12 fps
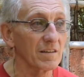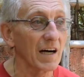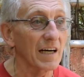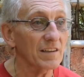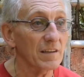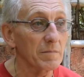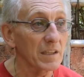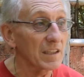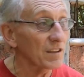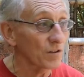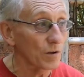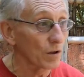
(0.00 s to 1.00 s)
item, and
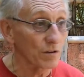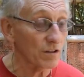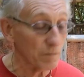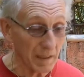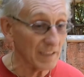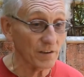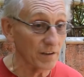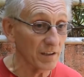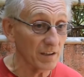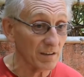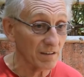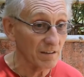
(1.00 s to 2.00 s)
it's the oldest plant on
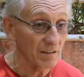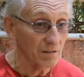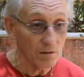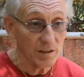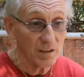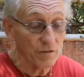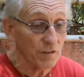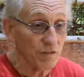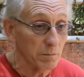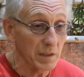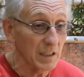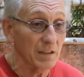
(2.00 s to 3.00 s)
Earth,
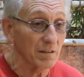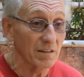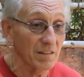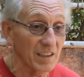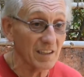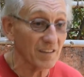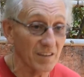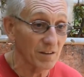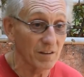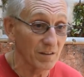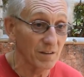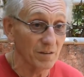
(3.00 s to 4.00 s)
250 million years
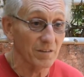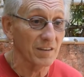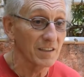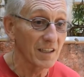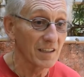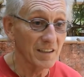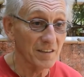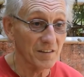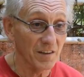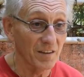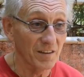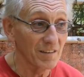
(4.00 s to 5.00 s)
old.
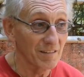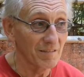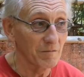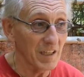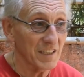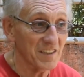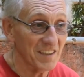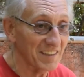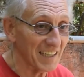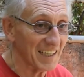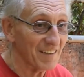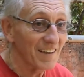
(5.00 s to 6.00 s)
So why is it
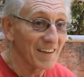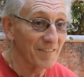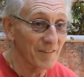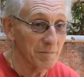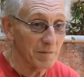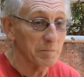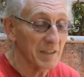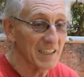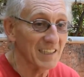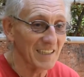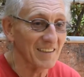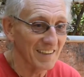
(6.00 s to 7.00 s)
there from the
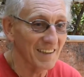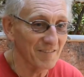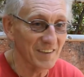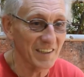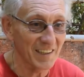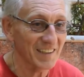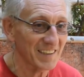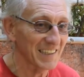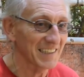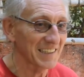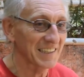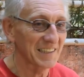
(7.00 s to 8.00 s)
beginning of the Earth?
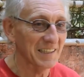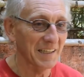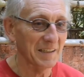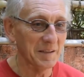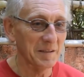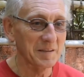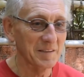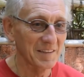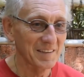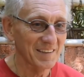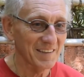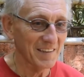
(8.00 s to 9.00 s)

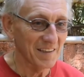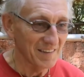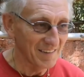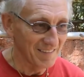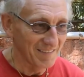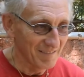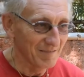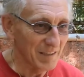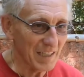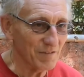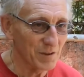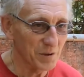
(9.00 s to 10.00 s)
So we
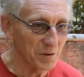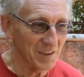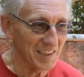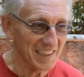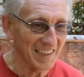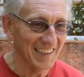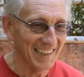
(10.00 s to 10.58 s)
have to use it.